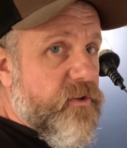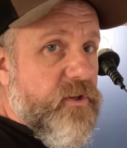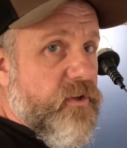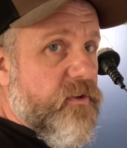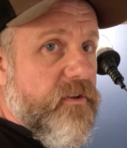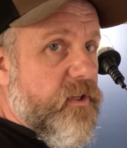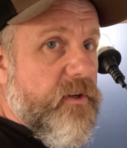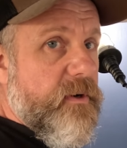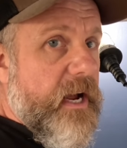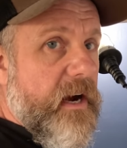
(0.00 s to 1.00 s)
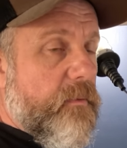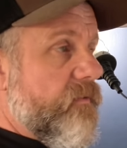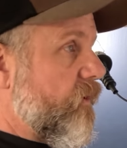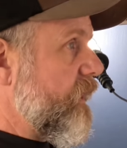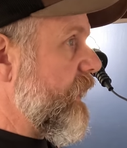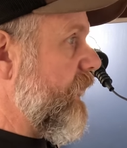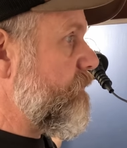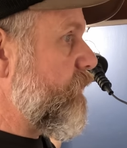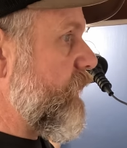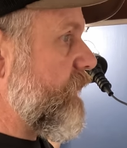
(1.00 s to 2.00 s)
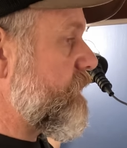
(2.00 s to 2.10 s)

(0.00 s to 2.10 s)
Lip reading: I just couldn't do now. We're running out of money